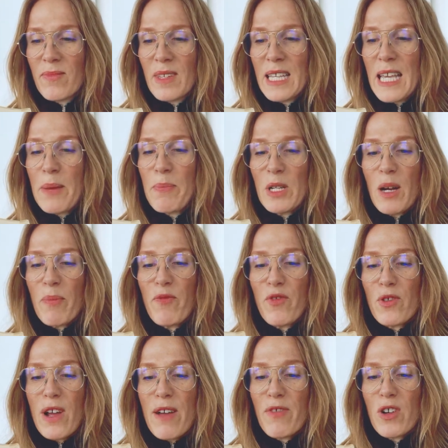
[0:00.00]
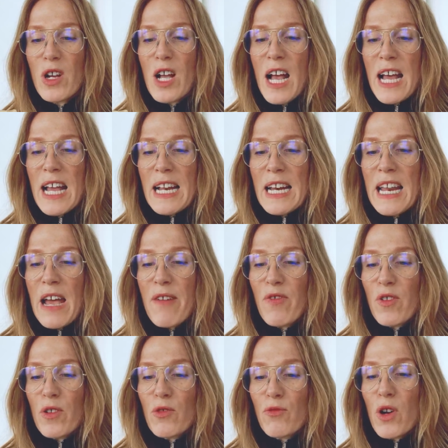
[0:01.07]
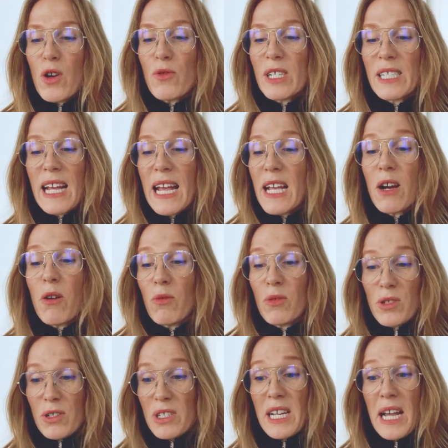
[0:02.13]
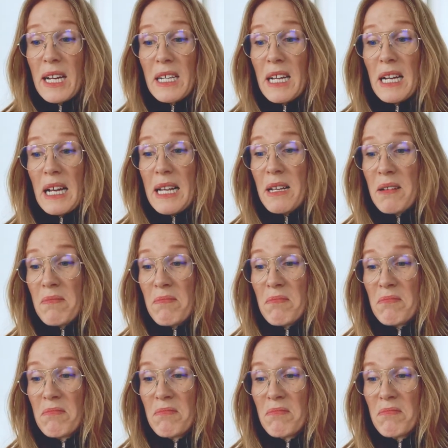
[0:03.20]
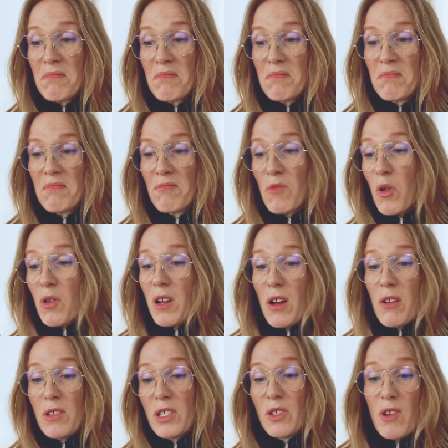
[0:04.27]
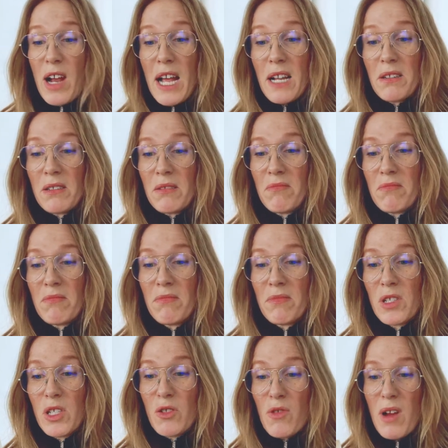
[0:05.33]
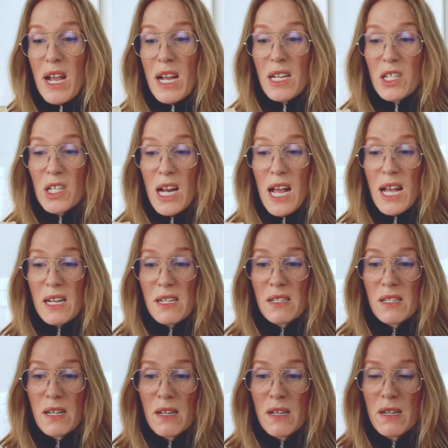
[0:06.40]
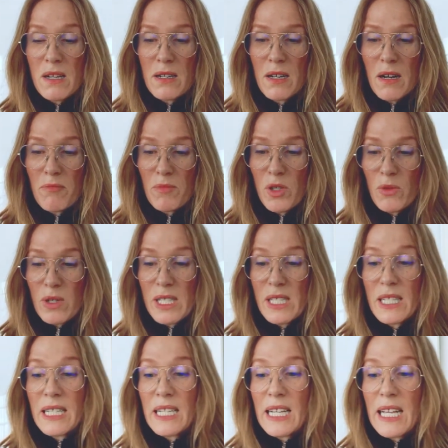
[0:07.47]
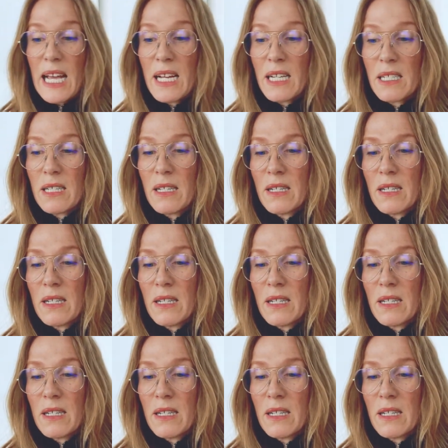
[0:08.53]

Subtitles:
Keep it up forever, never grow a day older, technically. Walk along a strand, strange land, come to a city gate,